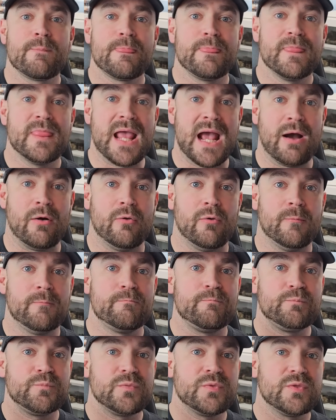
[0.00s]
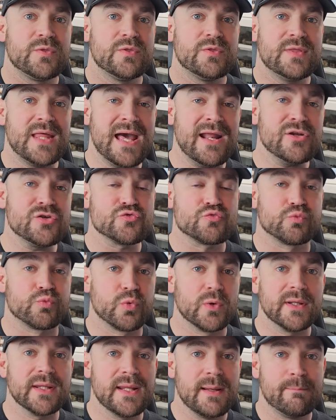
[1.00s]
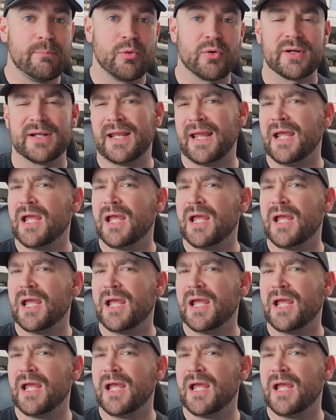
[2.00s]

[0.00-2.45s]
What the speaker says: Now, that is really important.